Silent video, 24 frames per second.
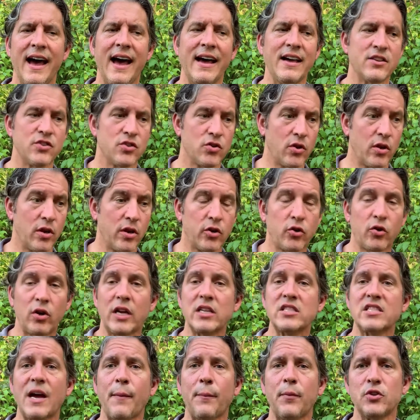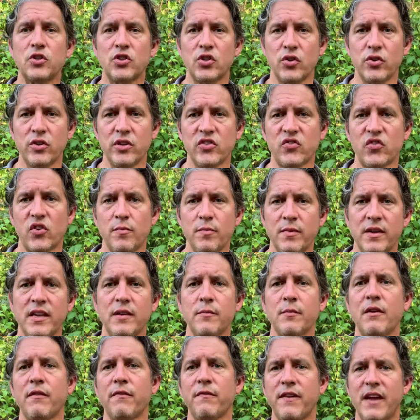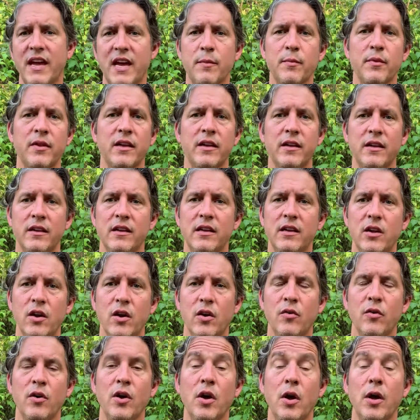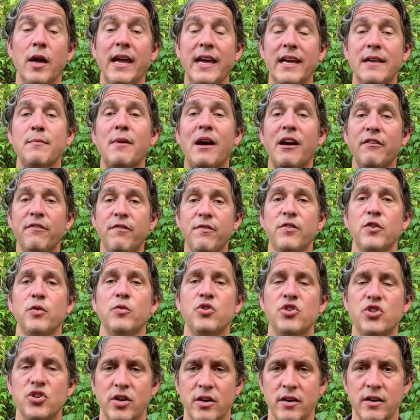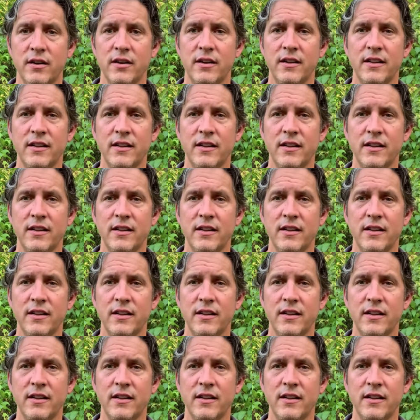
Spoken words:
so it creates opportunities for me, my family, and my future.